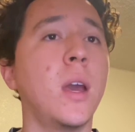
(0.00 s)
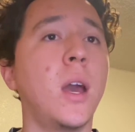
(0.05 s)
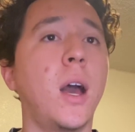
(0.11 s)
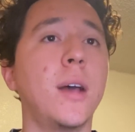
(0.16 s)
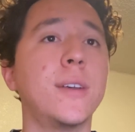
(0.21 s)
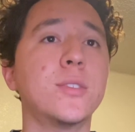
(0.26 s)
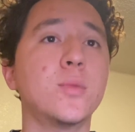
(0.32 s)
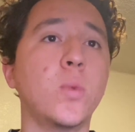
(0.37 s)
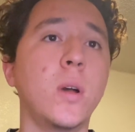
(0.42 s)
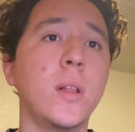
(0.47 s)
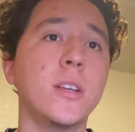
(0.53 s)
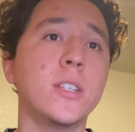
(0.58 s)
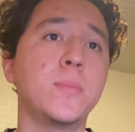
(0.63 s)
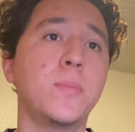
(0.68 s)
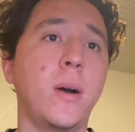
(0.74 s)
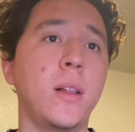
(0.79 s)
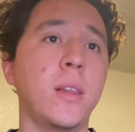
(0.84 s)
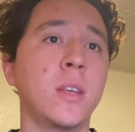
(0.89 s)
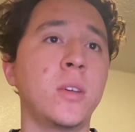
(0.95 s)
as well as
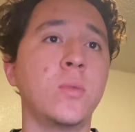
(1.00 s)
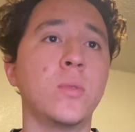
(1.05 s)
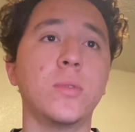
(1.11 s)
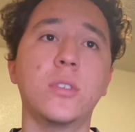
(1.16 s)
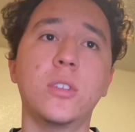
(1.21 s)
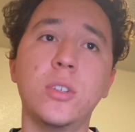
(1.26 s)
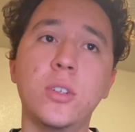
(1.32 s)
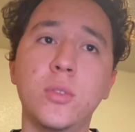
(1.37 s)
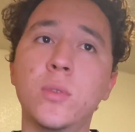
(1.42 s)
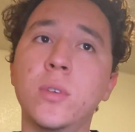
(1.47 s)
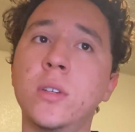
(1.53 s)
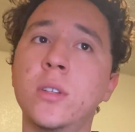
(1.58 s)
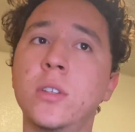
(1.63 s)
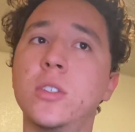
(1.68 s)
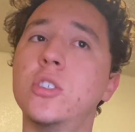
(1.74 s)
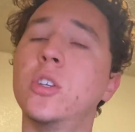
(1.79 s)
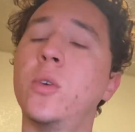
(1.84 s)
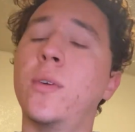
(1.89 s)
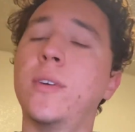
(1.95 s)
bilingual children
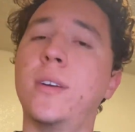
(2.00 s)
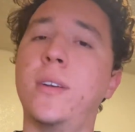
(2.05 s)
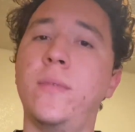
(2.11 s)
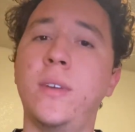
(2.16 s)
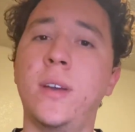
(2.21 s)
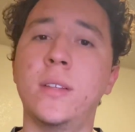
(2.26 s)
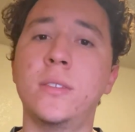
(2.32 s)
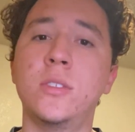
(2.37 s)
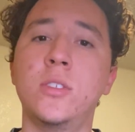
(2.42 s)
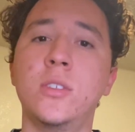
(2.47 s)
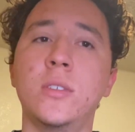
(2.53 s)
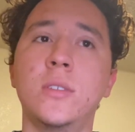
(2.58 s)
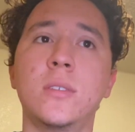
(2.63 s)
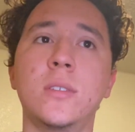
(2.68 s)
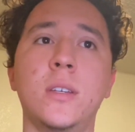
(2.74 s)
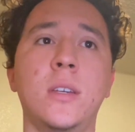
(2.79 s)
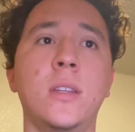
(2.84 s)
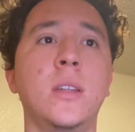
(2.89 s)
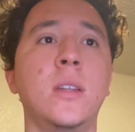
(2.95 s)
showing advantages
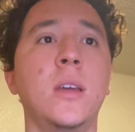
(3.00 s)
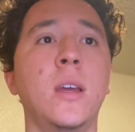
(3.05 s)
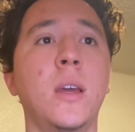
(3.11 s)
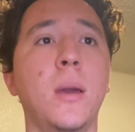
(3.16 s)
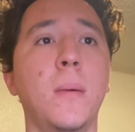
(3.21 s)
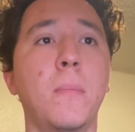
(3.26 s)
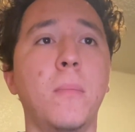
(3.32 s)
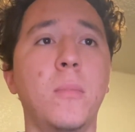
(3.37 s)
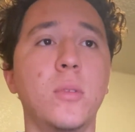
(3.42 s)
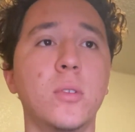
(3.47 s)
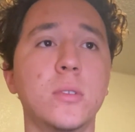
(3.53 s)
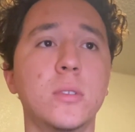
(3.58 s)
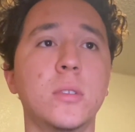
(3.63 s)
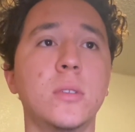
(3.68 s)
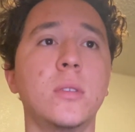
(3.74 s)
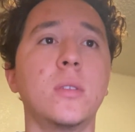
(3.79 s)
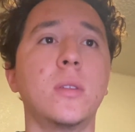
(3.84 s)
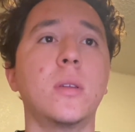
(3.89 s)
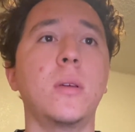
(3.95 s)
in
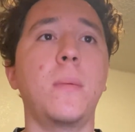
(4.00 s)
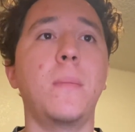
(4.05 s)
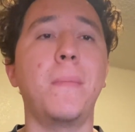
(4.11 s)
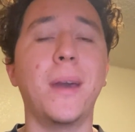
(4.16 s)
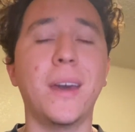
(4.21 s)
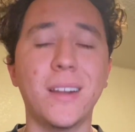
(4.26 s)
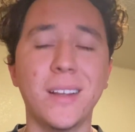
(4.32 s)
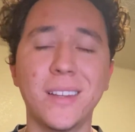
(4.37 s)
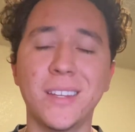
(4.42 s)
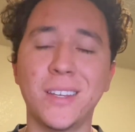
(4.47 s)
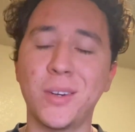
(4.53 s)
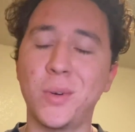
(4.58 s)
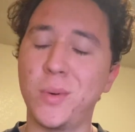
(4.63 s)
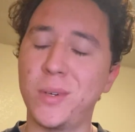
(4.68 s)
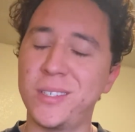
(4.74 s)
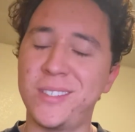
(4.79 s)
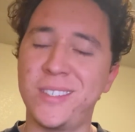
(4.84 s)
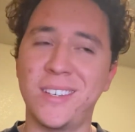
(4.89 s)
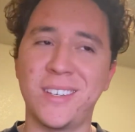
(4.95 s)

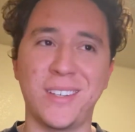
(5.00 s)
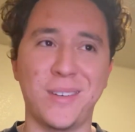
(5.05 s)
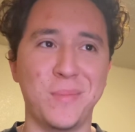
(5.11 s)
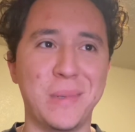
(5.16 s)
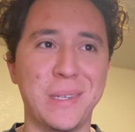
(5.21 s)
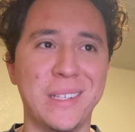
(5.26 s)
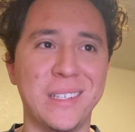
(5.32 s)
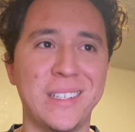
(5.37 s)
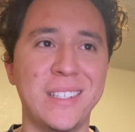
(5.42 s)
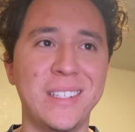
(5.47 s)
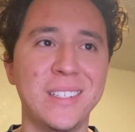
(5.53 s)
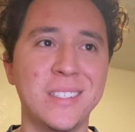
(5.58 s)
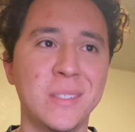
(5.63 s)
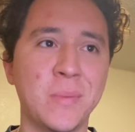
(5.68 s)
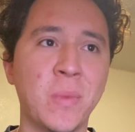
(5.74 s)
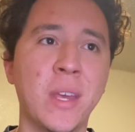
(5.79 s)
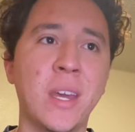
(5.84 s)
metalinguistic abilities,